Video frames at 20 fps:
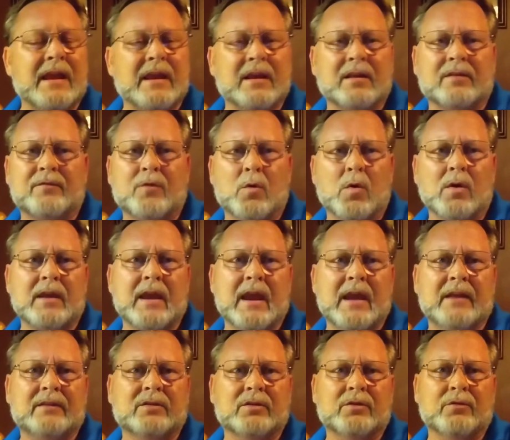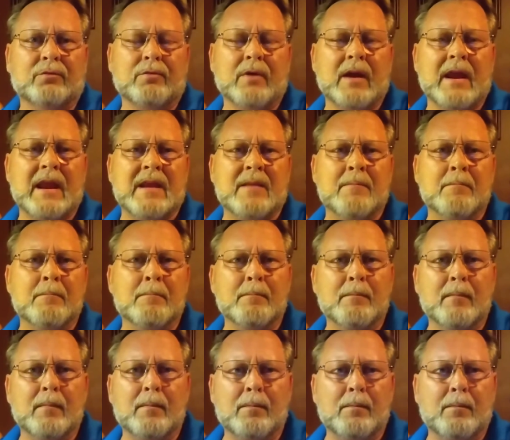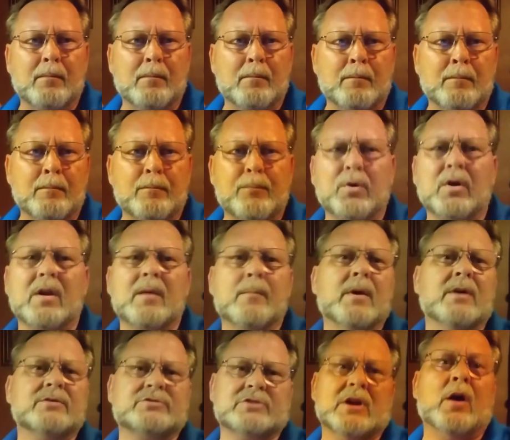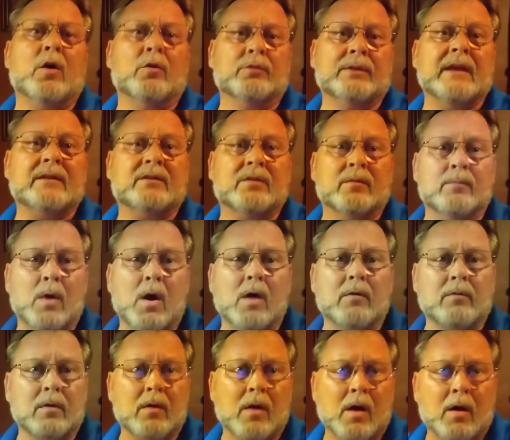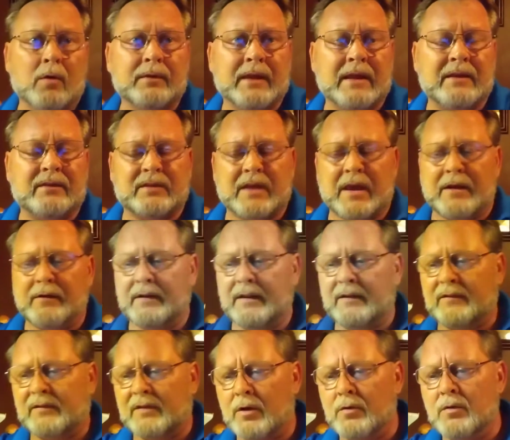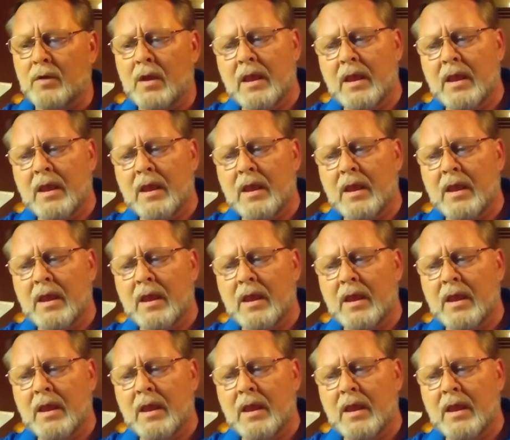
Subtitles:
It's forecasted to rain pretty much all day tomorrow, all day Saturday. So